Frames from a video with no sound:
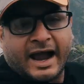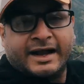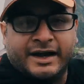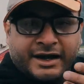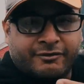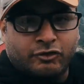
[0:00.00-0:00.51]

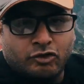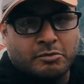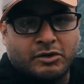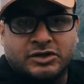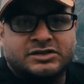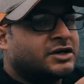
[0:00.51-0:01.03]
didn't even know
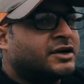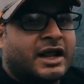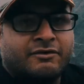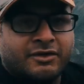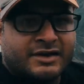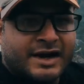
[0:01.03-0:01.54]
about this. The
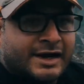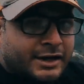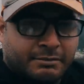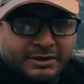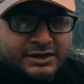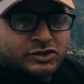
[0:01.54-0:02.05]
driver
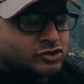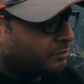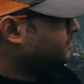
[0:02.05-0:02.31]
randomly stopped